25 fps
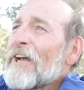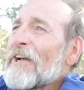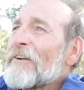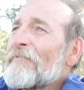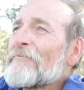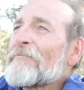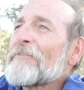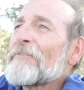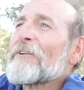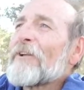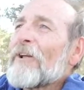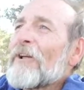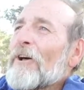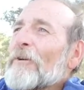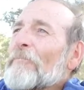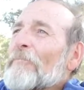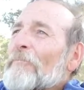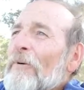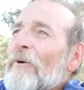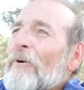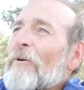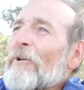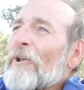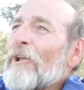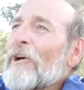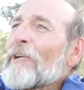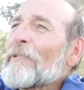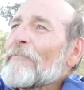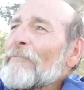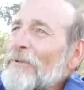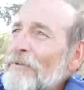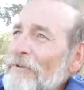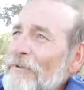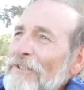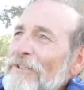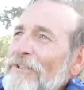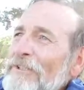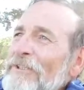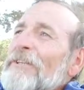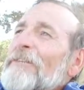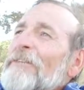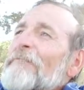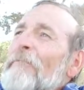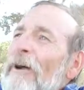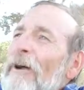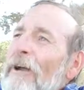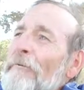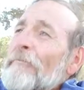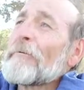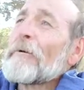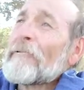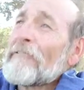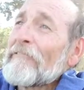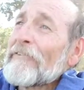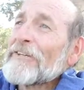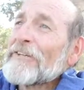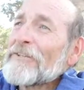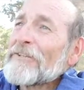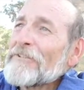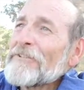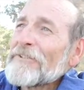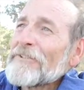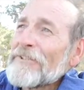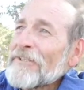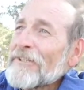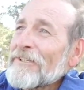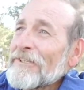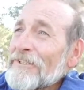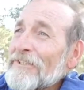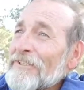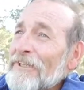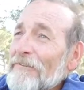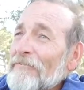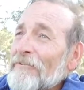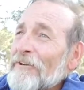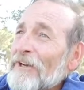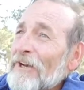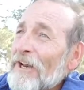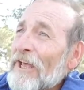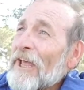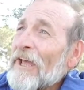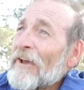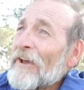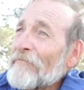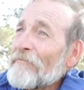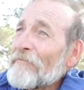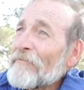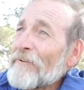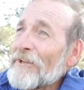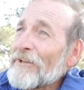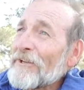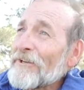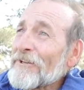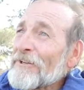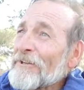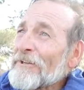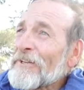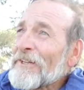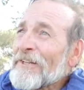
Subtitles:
9-foot long polearm, you can see why we reduced it to 7.5 feet.